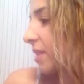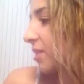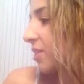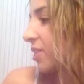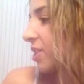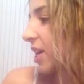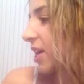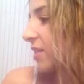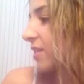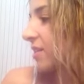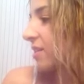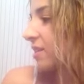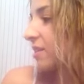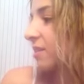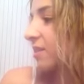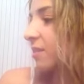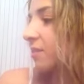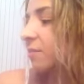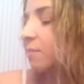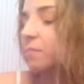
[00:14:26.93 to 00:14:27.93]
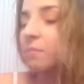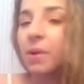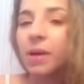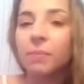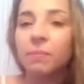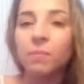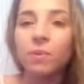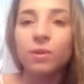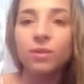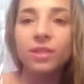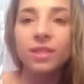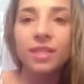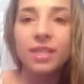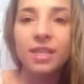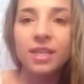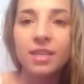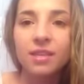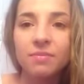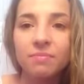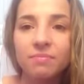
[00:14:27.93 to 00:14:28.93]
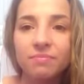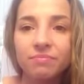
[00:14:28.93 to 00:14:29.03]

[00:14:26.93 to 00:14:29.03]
just my multivitamin